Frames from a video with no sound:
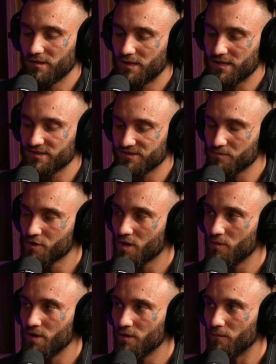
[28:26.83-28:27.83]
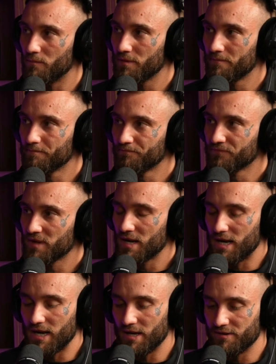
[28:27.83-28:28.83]
like as I'm growing up,
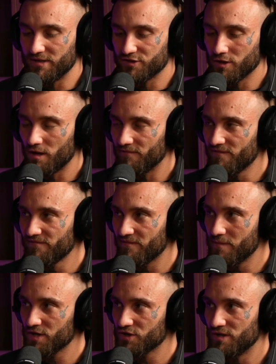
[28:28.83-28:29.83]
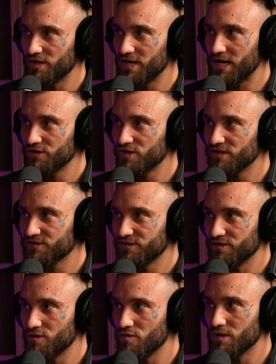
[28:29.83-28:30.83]
and it's a lot of information to digest
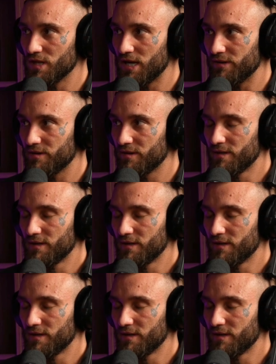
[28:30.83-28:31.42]
as a young lad.